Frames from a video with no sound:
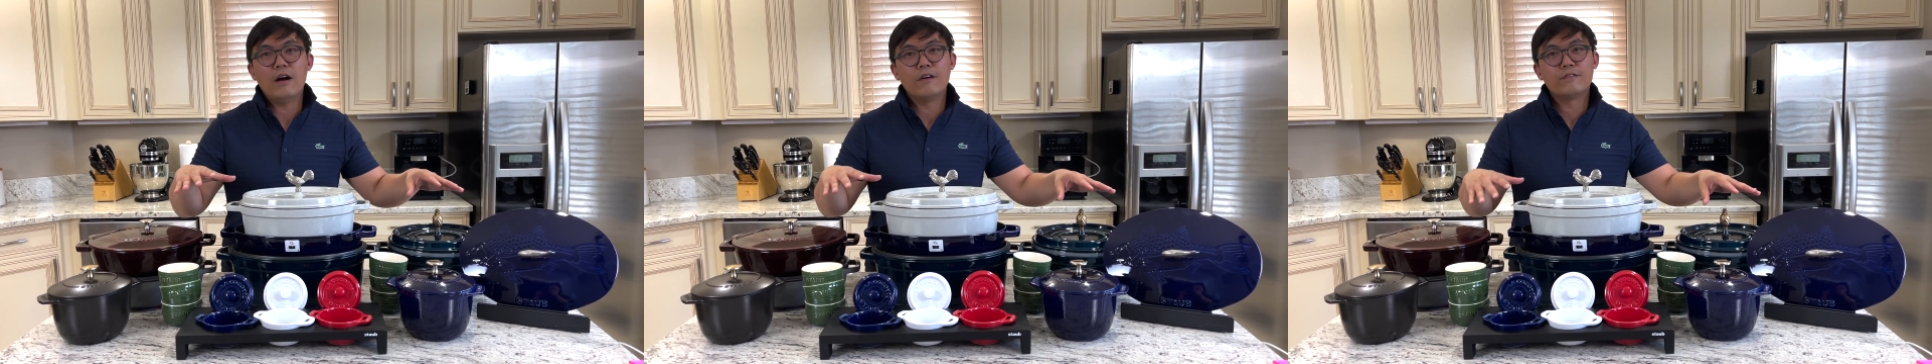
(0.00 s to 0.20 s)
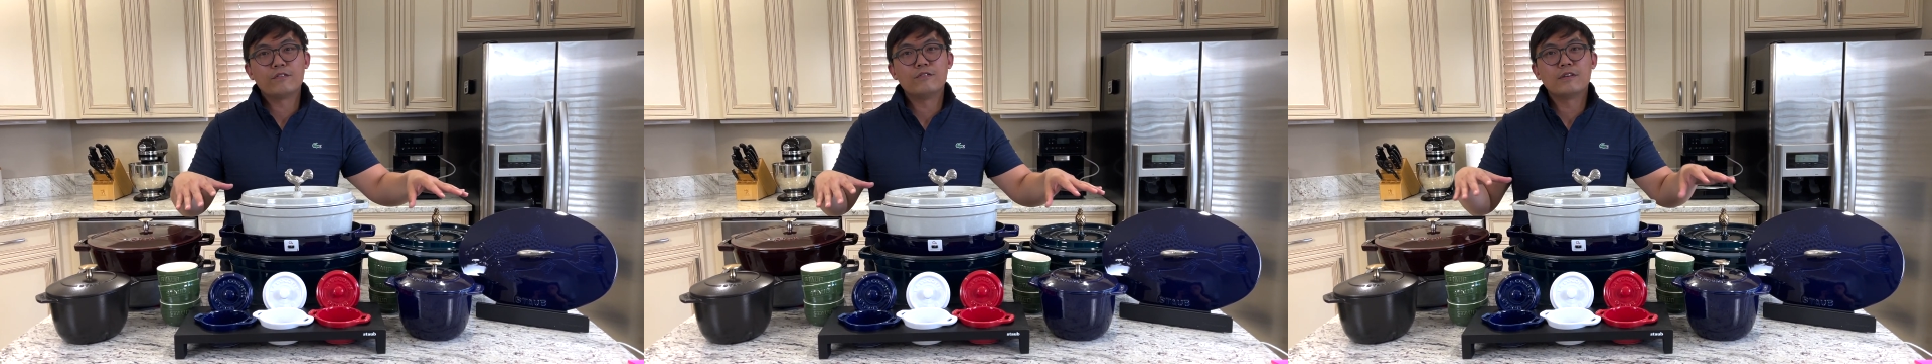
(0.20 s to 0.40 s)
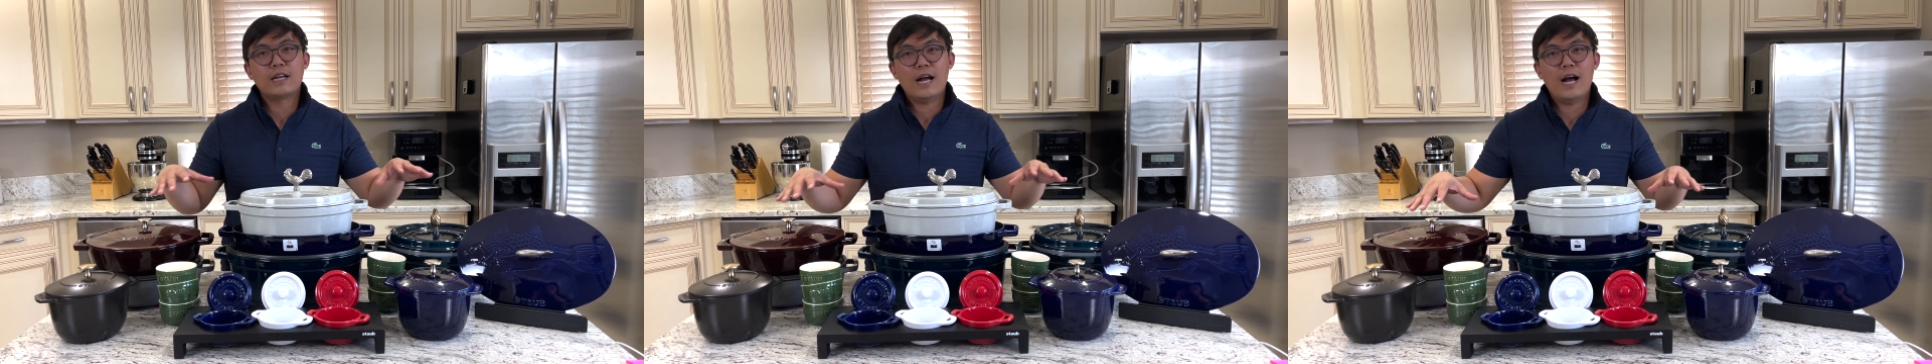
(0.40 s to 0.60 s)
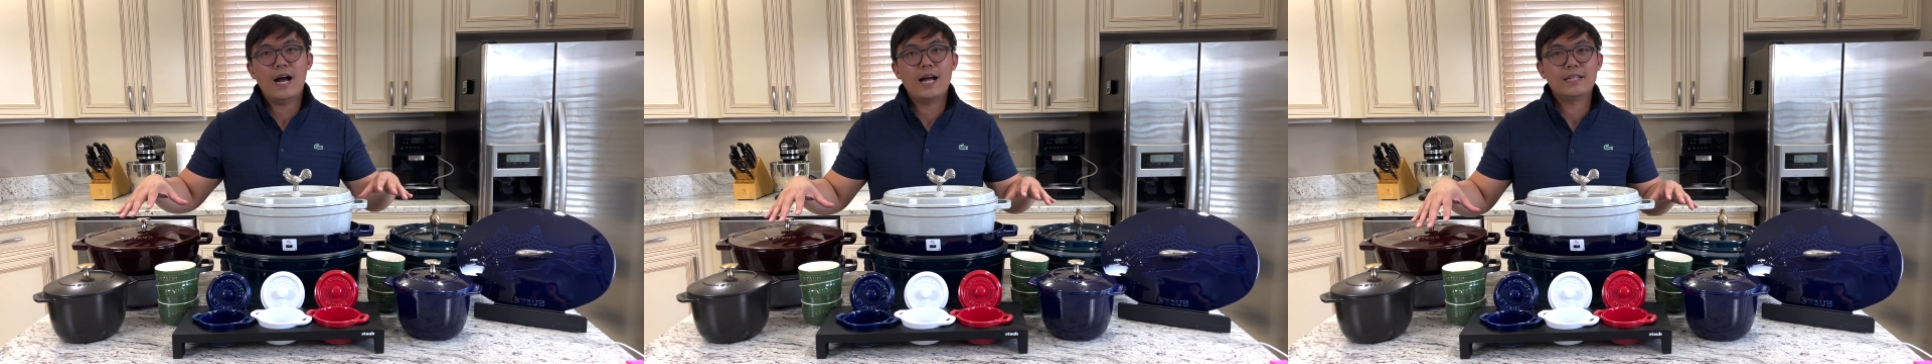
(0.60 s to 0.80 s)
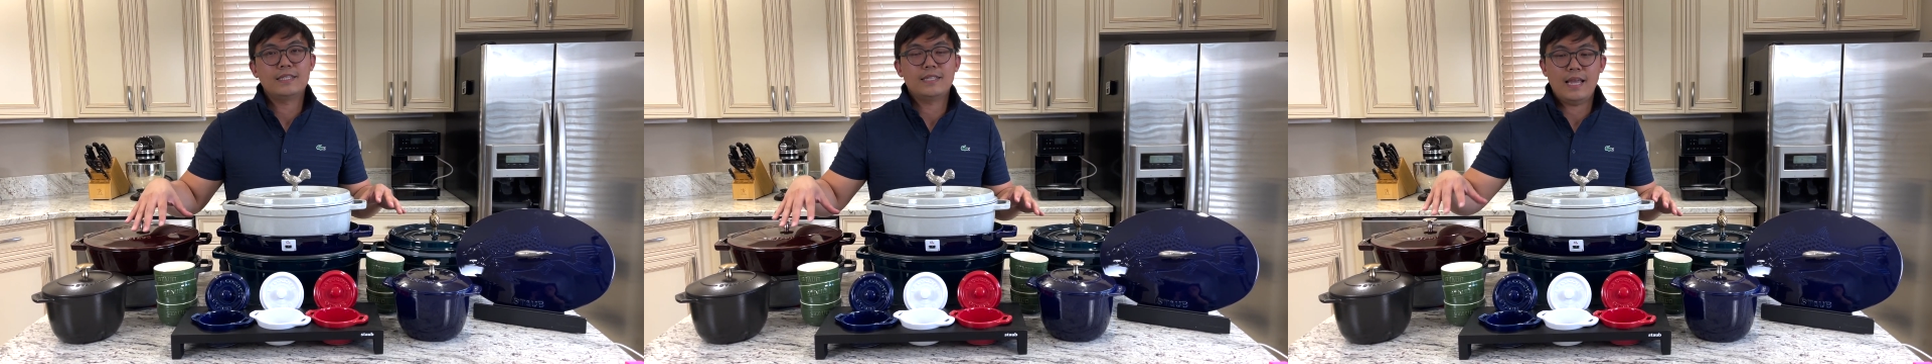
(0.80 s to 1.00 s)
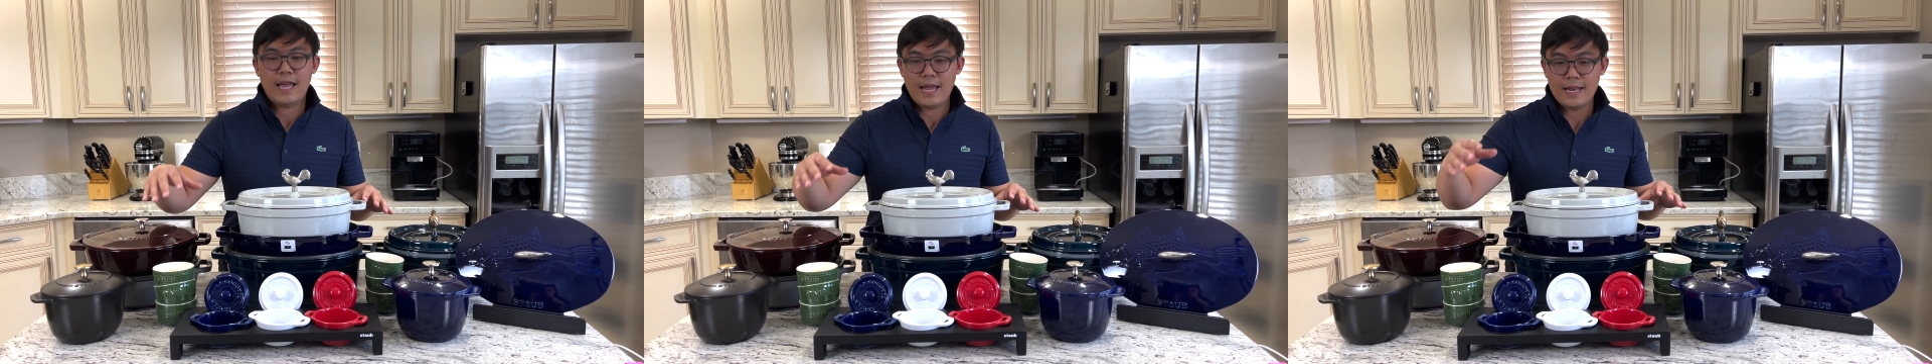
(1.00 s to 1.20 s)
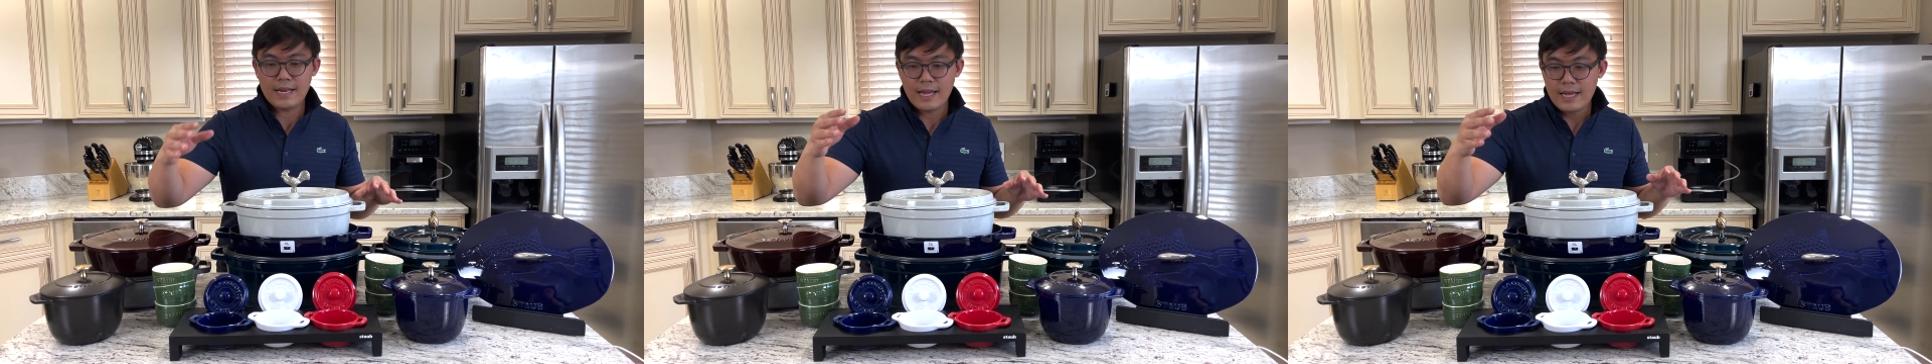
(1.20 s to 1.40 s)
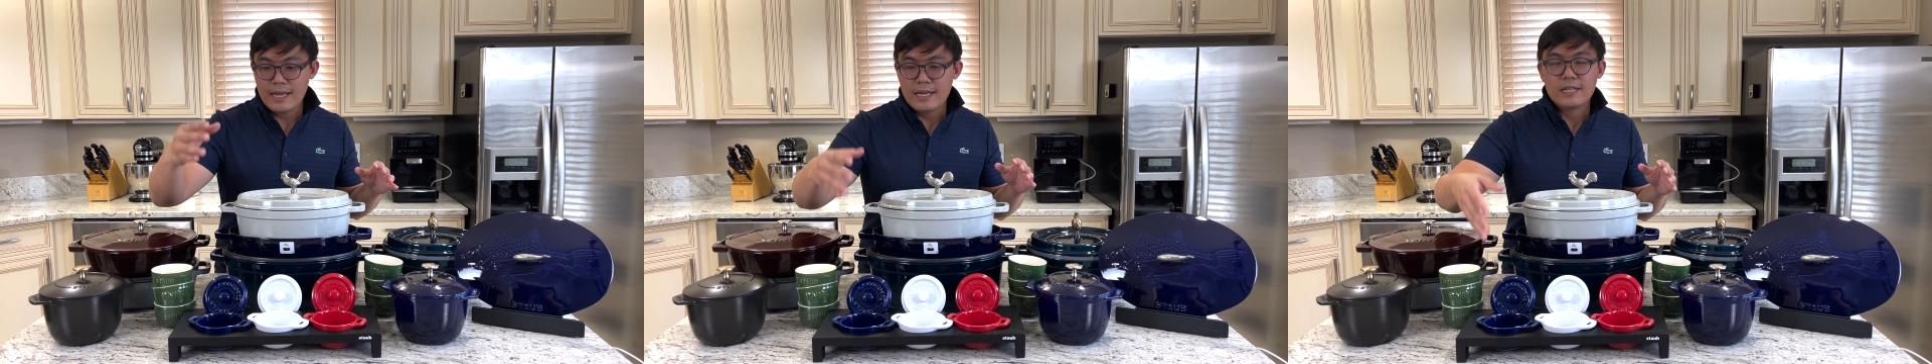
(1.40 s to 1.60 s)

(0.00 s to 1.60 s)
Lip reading: of cocottes and